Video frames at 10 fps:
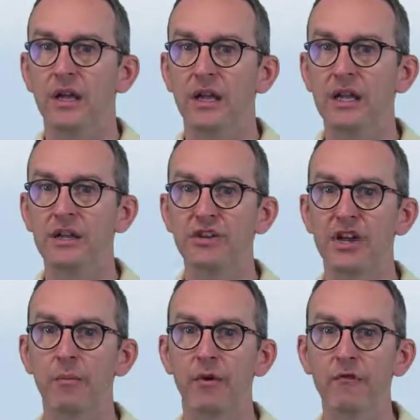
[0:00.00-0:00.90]
In a
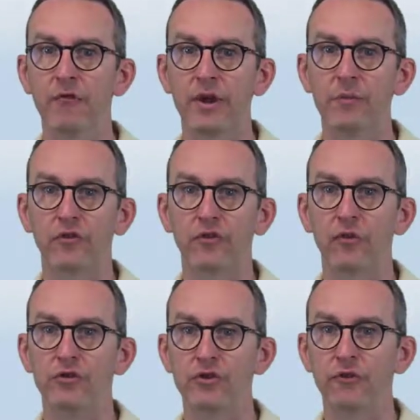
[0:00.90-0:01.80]
SharePoint Framework
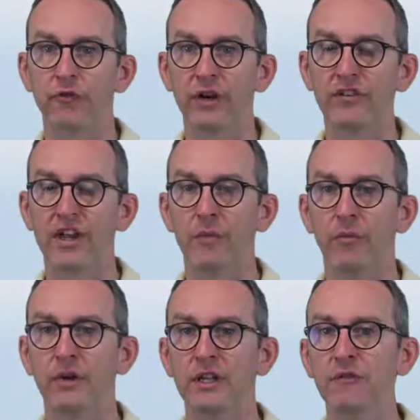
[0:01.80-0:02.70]
solution, for
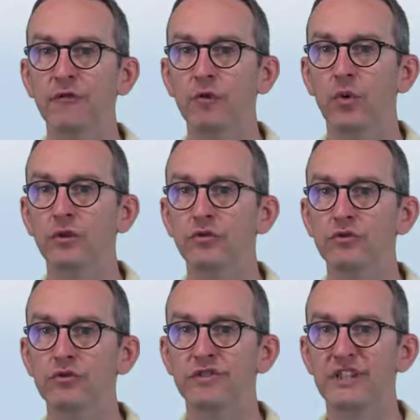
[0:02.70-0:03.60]
example, if you want to
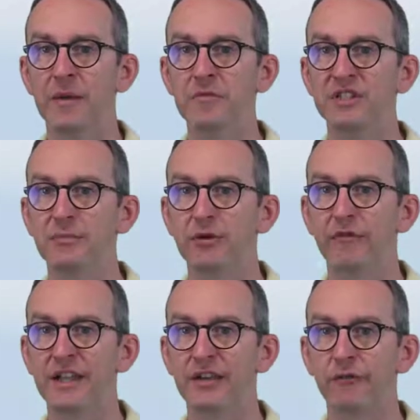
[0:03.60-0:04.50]
use the MGT
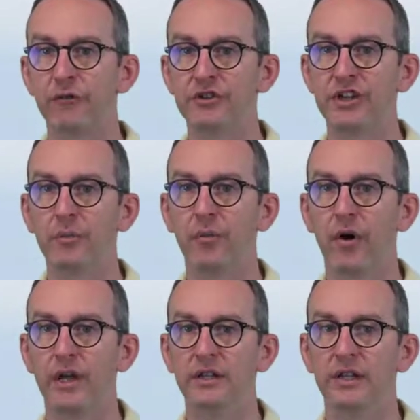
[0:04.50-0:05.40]
provider for
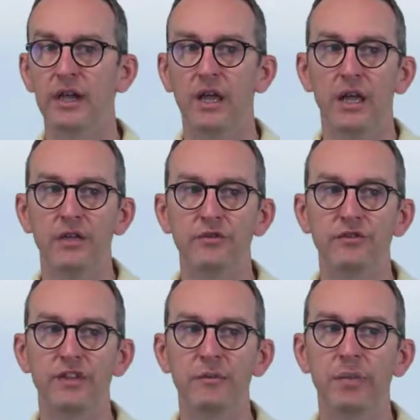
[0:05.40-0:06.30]
SharePoint, you
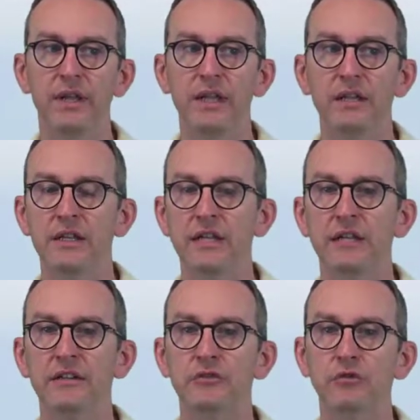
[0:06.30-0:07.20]
simply
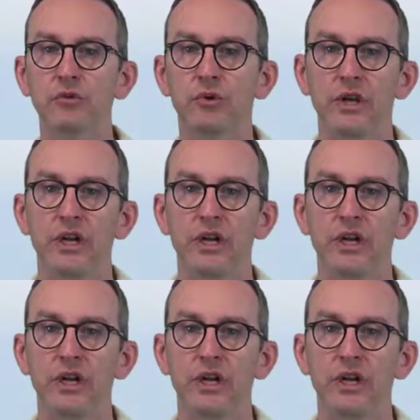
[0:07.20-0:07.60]
need to